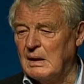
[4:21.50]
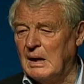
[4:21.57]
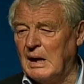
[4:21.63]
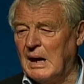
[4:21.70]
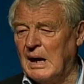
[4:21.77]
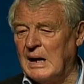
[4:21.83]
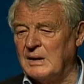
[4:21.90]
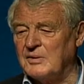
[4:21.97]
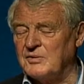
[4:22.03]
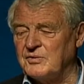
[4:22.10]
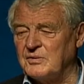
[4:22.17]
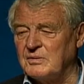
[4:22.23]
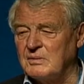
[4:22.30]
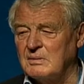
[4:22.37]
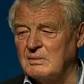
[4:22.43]
and
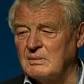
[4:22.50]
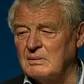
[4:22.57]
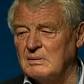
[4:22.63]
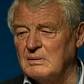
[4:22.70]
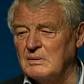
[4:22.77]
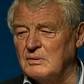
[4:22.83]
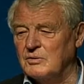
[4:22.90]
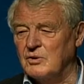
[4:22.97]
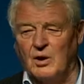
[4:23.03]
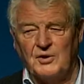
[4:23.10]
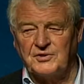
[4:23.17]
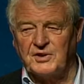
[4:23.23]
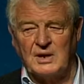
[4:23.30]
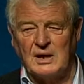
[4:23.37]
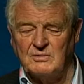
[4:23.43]

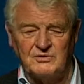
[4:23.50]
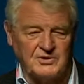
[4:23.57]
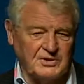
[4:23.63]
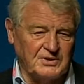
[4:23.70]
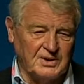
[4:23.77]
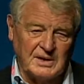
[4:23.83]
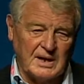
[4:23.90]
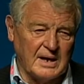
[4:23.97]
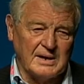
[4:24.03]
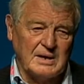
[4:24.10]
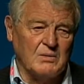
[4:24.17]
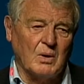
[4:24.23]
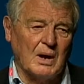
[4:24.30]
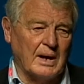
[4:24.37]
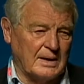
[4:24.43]
not countered in any
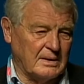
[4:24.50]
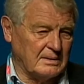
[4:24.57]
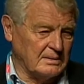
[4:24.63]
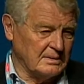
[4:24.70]
way